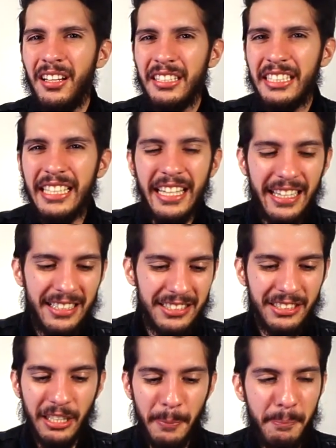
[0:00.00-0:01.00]
He is
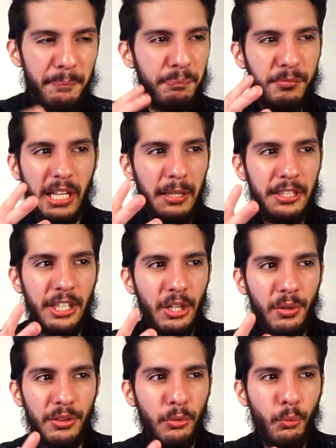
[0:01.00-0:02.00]
the, you
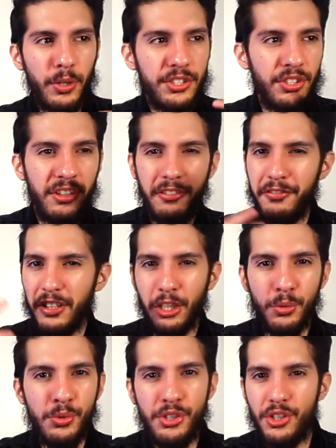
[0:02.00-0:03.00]
know, the wizard of
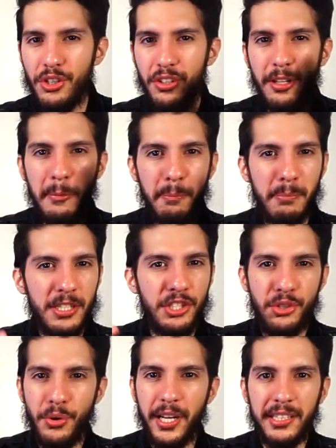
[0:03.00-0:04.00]
illusion and
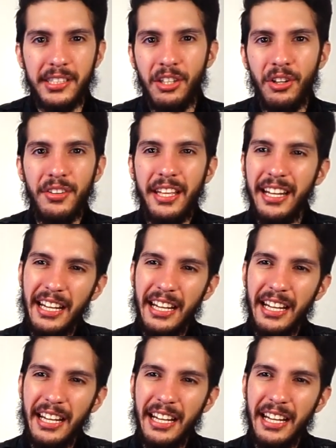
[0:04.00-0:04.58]
misdirect and all that,